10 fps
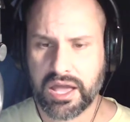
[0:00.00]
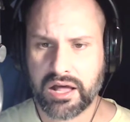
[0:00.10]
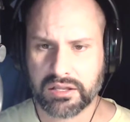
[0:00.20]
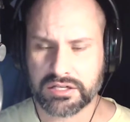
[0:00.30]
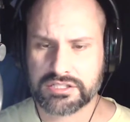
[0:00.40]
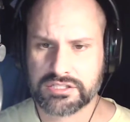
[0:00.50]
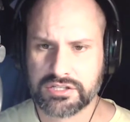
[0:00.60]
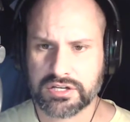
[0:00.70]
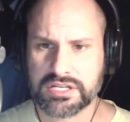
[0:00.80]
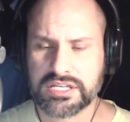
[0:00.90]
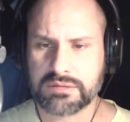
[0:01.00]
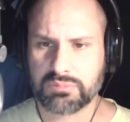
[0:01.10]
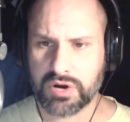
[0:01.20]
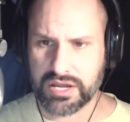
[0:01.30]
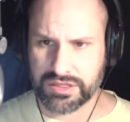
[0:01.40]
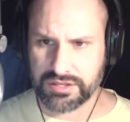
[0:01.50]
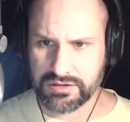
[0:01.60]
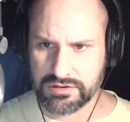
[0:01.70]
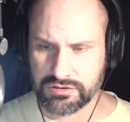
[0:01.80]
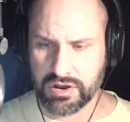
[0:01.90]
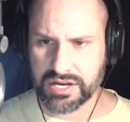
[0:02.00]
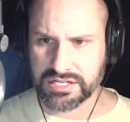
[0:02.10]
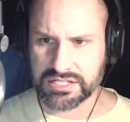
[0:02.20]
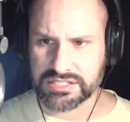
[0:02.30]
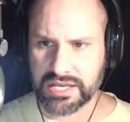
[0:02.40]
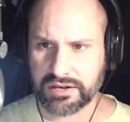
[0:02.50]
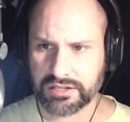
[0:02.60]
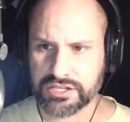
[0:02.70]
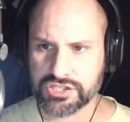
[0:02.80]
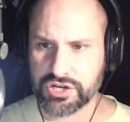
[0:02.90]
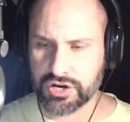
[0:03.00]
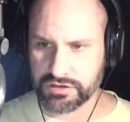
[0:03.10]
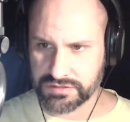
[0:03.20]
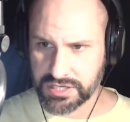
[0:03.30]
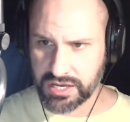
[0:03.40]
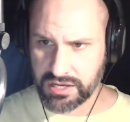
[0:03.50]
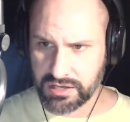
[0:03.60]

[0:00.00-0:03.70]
Alex took a deep breath, trying to settle his nerves,